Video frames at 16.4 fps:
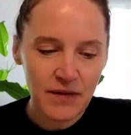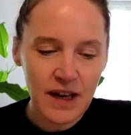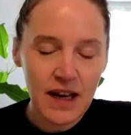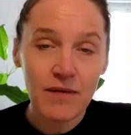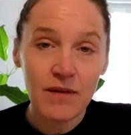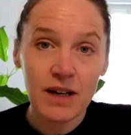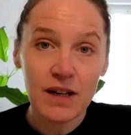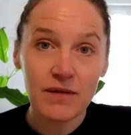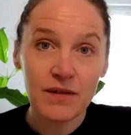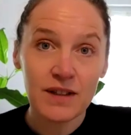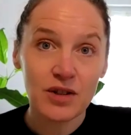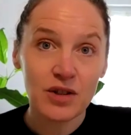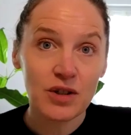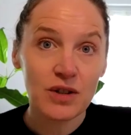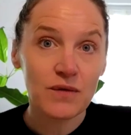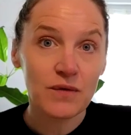even if it's
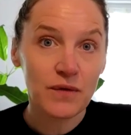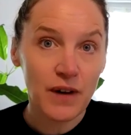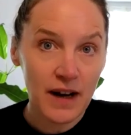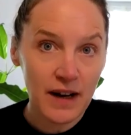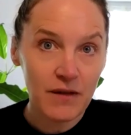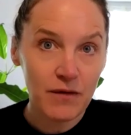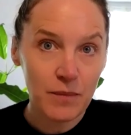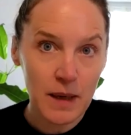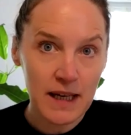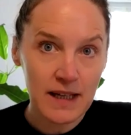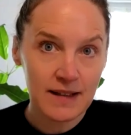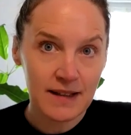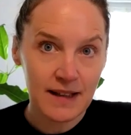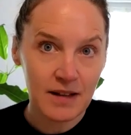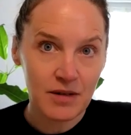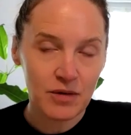just 5
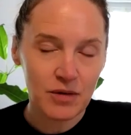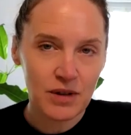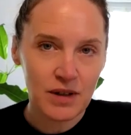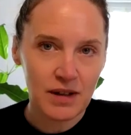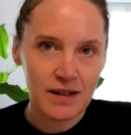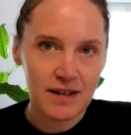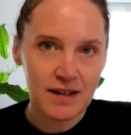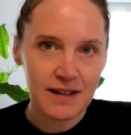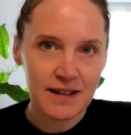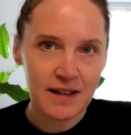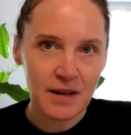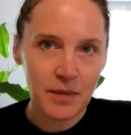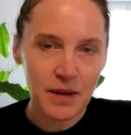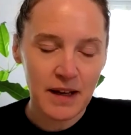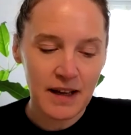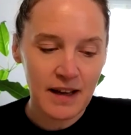minutes that you're studying
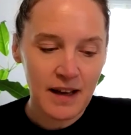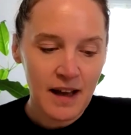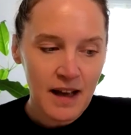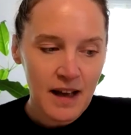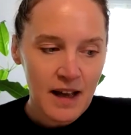something,